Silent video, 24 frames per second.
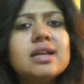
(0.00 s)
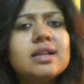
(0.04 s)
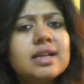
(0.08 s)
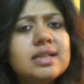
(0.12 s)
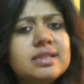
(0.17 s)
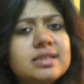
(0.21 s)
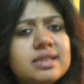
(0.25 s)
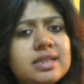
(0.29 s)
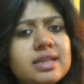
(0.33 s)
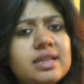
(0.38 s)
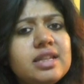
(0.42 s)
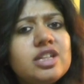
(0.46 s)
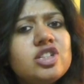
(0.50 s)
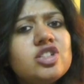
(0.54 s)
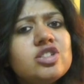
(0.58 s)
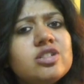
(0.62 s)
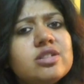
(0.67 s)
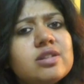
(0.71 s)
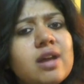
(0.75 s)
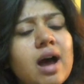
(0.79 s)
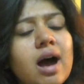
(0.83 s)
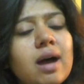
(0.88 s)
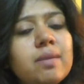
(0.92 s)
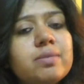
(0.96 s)

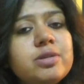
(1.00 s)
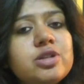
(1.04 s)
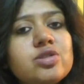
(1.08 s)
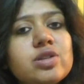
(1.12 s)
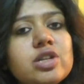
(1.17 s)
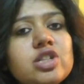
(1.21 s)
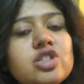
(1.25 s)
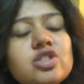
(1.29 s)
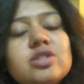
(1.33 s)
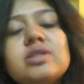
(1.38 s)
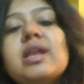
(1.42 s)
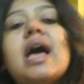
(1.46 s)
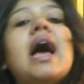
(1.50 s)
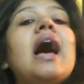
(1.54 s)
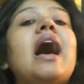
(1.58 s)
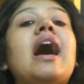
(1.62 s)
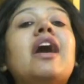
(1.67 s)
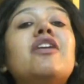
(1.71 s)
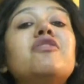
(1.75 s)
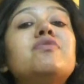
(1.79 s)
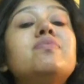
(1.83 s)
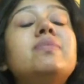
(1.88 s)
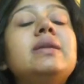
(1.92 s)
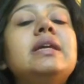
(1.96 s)
Conciliation and arbitration
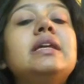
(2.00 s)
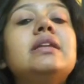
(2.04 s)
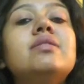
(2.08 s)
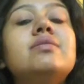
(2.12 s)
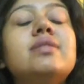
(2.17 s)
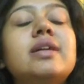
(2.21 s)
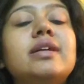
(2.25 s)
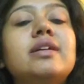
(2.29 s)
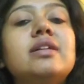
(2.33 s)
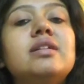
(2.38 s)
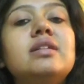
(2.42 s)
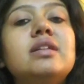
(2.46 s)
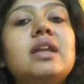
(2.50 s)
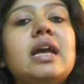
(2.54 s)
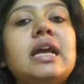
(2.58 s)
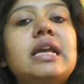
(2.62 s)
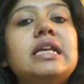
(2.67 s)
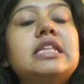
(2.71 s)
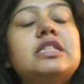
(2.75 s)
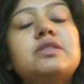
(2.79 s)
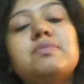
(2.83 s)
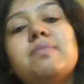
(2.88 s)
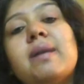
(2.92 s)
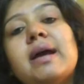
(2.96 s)
have been
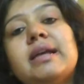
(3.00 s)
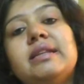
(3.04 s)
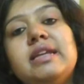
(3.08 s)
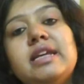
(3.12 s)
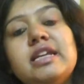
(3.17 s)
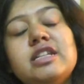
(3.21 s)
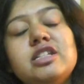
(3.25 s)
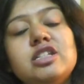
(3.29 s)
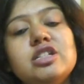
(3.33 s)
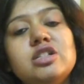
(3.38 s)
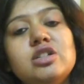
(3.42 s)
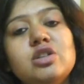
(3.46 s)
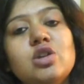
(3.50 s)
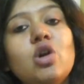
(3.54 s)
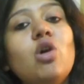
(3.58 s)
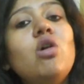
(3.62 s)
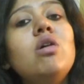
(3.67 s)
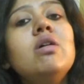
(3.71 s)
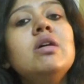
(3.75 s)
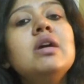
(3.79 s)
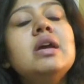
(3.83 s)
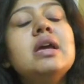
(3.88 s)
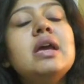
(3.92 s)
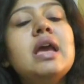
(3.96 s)
recognized by the Indian
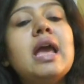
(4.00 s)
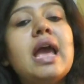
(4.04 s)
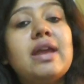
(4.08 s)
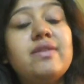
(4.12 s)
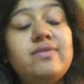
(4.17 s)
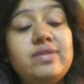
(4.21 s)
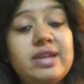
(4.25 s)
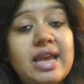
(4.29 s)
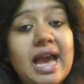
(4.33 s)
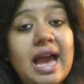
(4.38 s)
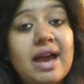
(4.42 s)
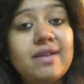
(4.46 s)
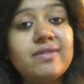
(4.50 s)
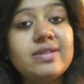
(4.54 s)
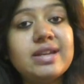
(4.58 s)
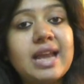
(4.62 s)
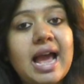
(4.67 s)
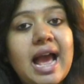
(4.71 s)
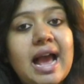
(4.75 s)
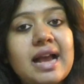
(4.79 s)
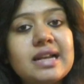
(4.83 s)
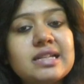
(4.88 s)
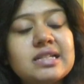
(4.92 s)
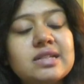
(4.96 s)
law, and we have an
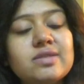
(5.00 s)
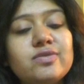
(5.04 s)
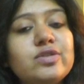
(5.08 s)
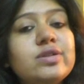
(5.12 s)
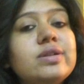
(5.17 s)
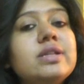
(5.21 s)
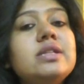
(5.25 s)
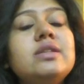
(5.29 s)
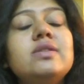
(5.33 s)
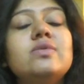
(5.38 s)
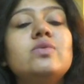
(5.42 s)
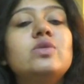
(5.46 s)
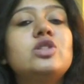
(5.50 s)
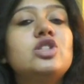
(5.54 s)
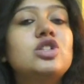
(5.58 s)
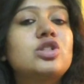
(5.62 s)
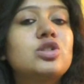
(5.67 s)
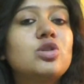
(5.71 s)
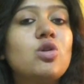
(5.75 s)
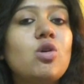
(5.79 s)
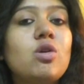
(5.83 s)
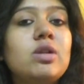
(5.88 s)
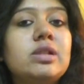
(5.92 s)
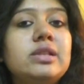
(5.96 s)
act for it which
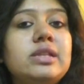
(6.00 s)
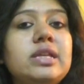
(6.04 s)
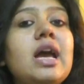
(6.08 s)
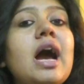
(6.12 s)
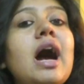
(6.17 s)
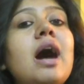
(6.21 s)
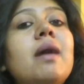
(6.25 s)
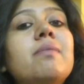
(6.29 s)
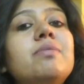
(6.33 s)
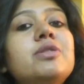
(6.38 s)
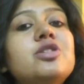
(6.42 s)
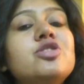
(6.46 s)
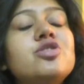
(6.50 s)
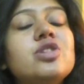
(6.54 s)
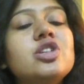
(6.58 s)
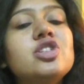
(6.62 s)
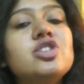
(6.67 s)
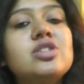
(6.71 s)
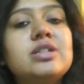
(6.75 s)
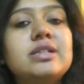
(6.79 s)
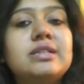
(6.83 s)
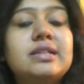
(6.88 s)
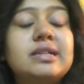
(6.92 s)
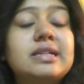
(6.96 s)
is called the
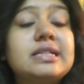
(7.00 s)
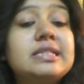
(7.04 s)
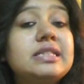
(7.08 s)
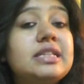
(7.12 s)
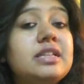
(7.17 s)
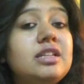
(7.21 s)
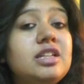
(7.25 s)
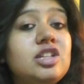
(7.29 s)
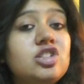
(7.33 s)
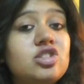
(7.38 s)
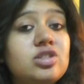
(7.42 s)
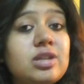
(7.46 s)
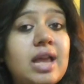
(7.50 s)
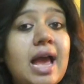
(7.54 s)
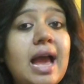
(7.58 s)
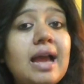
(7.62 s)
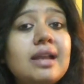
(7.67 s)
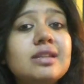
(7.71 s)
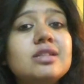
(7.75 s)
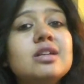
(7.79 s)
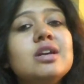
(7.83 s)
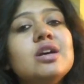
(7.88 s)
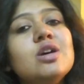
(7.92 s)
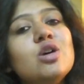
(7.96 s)
Arbitration and the Conciliation
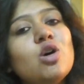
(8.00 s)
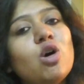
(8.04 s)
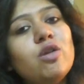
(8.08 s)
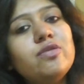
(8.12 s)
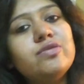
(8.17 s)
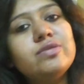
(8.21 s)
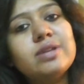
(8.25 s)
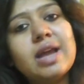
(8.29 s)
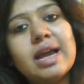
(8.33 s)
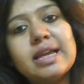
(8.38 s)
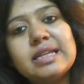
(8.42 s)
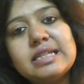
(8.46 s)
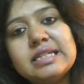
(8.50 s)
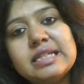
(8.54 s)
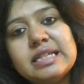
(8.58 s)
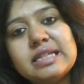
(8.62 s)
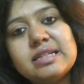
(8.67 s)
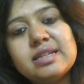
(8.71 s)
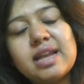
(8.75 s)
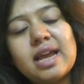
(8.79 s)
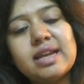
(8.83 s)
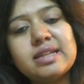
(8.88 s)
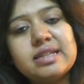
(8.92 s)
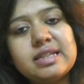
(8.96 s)
Act of
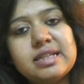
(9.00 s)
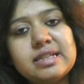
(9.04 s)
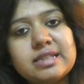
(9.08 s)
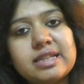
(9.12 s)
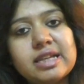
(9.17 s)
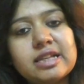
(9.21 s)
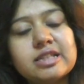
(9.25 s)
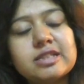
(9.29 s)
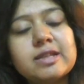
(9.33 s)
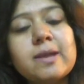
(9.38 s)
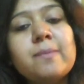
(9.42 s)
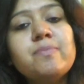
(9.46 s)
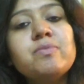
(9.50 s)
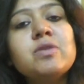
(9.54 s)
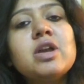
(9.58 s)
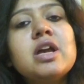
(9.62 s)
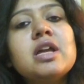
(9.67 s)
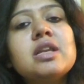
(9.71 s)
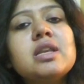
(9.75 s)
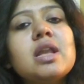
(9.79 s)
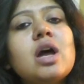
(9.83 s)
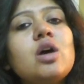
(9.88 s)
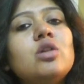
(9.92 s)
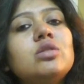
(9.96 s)
1996.
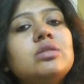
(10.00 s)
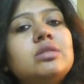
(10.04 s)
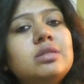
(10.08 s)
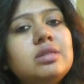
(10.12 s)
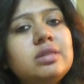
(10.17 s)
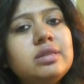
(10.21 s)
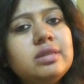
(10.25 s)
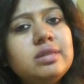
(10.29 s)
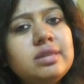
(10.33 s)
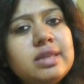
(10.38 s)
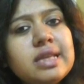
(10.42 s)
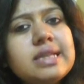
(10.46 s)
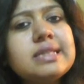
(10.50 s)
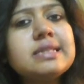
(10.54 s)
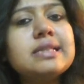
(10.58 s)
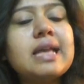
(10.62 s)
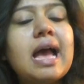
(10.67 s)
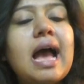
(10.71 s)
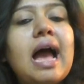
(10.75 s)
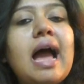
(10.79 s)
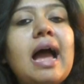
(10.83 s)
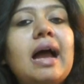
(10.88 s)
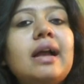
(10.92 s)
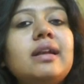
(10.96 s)
Now,
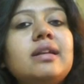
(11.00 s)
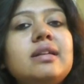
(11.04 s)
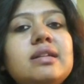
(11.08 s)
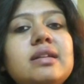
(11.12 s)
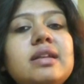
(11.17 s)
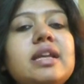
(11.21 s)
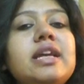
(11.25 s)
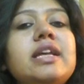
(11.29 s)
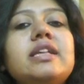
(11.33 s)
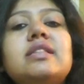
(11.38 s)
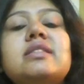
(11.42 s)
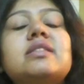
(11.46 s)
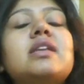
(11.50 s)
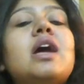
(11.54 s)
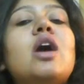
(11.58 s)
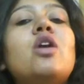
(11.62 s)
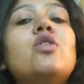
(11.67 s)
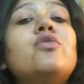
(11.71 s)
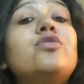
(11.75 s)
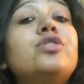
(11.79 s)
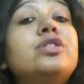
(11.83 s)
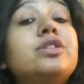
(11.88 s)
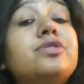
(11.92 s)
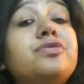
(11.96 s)
This act lays
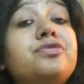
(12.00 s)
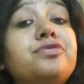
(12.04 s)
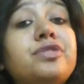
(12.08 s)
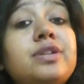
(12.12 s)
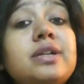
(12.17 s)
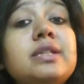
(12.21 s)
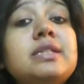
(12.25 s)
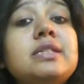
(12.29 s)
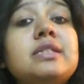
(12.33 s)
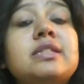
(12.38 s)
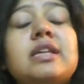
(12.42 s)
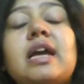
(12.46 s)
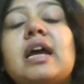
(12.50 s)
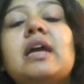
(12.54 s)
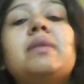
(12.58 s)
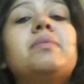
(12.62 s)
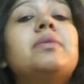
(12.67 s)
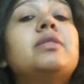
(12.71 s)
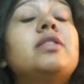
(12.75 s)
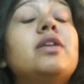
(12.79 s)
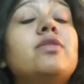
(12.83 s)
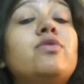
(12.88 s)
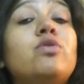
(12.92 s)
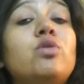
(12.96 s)
down for the first time,
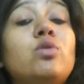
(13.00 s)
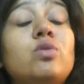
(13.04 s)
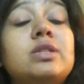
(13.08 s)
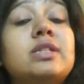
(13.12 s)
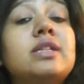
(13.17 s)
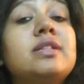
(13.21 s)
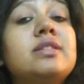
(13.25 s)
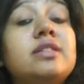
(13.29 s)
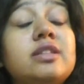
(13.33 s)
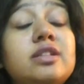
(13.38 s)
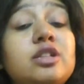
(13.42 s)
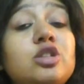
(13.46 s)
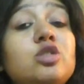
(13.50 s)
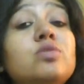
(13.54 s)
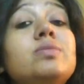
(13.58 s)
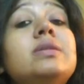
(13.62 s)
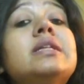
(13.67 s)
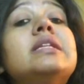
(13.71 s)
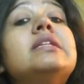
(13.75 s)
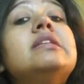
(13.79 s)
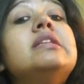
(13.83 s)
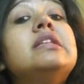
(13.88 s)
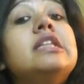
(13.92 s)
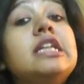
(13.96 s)
and therefore was considered to
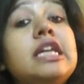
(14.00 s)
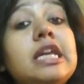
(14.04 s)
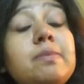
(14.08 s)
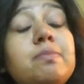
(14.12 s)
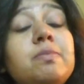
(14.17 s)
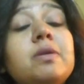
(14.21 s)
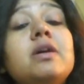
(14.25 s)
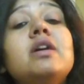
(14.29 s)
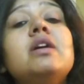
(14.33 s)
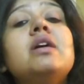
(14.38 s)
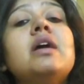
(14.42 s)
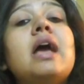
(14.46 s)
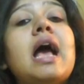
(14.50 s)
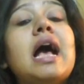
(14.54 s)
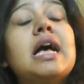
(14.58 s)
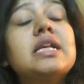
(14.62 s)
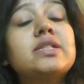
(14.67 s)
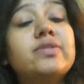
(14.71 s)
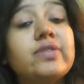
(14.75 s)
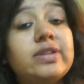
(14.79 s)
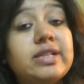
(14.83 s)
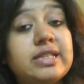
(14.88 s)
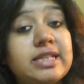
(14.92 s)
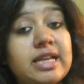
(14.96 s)
be a leap
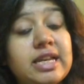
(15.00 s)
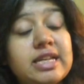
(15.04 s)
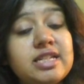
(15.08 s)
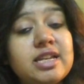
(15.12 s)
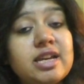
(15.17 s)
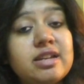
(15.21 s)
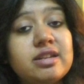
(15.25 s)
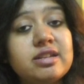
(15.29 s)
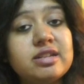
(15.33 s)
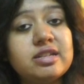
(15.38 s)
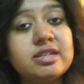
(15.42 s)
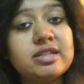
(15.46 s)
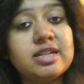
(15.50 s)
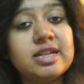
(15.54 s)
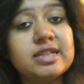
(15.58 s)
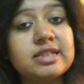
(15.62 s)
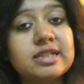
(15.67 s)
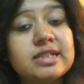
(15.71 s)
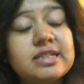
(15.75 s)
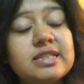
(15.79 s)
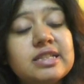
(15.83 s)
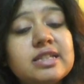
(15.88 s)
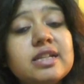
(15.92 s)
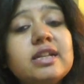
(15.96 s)
as far as ADR in India
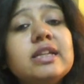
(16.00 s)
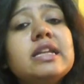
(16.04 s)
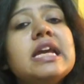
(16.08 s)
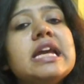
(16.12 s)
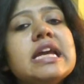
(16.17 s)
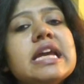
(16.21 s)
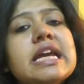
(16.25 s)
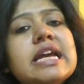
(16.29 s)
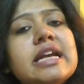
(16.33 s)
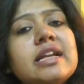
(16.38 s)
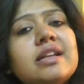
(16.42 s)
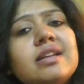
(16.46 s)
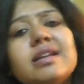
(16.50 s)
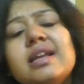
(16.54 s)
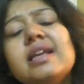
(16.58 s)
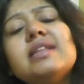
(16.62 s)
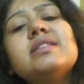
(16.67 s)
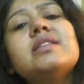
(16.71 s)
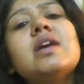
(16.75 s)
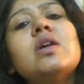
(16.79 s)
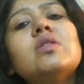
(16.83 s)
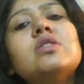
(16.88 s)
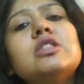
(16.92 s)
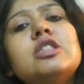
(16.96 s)
is concerned. It
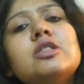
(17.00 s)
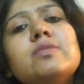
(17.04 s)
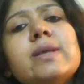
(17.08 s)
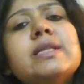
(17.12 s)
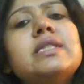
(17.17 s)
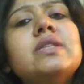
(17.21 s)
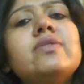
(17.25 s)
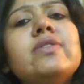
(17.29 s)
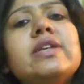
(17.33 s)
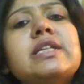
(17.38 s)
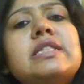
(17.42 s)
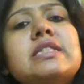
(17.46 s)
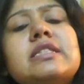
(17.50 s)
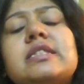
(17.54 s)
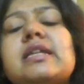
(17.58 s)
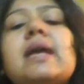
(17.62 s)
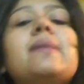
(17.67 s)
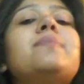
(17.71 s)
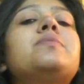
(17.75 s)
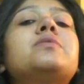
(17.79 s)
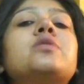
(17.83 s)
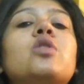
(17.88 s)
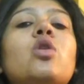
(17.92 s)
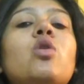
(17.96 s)
lays down specific
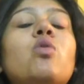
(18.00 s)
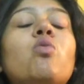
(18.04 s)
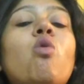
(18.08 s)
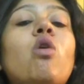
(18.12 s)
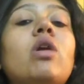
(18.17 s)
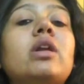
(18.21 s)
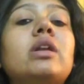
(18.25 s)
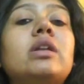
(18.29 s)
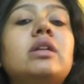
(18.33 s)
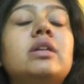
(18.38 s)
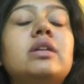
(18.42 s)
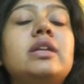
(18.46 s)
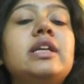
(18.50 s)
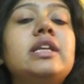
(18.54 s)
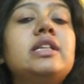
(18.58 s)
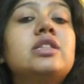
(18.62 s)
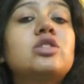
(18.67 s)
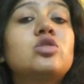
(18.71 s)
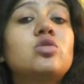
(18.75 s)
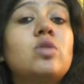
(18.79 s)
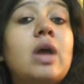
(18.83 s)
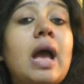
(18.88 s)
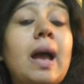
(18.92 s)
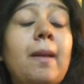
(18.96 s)
steps of what
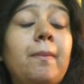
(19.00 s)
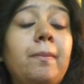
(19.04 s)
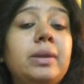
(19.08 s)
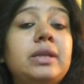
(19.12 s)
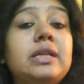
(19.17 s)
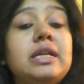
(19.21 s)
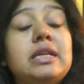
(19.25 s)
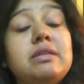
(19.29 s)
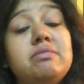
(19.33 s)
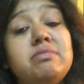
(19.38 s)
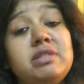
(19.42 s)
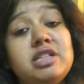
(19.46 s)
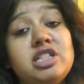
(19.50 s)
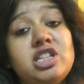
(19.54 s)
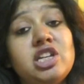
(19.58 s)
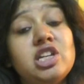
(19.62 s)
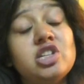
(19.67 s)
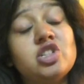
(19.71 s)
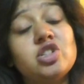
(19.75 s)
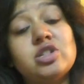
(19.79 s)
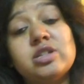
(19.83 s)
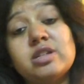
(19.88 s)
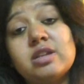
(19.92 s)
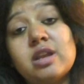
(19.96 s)
needs to happen in
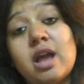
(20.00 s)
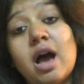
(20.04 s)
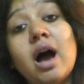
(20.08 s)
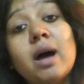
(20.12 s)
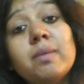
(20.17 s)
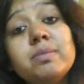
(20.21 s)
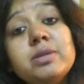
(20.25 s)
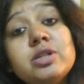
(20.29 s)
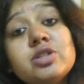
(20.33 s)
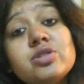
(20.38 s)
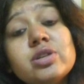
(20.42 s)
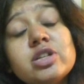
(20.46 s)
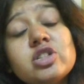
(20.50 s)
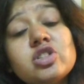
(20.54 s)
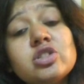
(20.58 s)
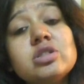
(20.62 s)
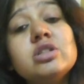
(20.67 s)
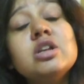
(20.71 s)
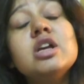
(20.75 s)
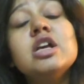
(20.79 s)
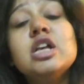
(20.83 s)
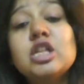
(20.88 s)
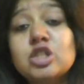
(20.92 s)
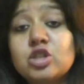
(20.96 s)
mediation and
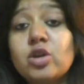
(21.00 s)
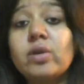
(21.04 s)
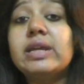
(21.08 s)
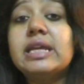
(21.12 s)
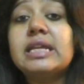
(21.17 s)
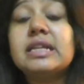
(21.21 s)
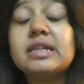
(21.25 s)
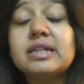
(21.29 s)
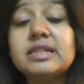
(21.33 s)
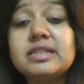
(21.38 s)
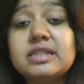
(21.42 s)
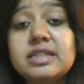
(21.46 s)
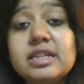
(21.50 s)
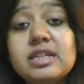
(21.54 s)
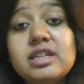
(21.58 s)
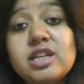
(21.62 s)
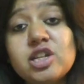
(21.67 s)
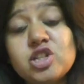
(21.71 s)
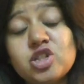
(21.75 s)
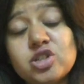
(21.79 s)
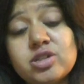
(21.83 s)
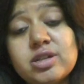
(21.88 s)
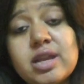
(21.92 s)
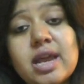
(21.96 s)
arbitration, in
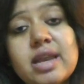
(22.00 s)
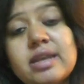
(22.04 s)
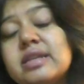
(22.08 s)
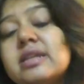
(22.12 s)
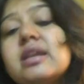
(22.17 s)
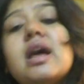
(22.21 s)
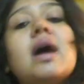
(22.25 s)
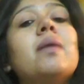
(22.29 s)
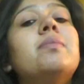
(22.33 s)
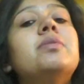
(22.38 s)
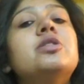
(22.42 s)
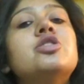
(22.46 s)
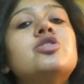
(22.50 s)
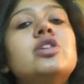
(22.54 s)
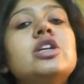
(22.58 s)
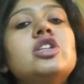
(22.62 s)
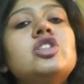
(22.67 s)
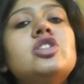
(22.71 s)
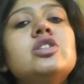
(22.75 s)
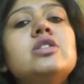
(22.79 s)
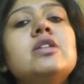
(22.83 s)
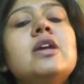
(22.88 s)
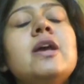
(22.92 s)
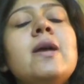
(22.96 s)
conciliation and in
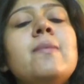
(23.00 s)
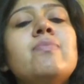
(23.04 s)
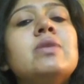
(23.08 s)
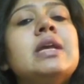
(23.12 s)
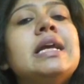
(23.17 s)
arbitration.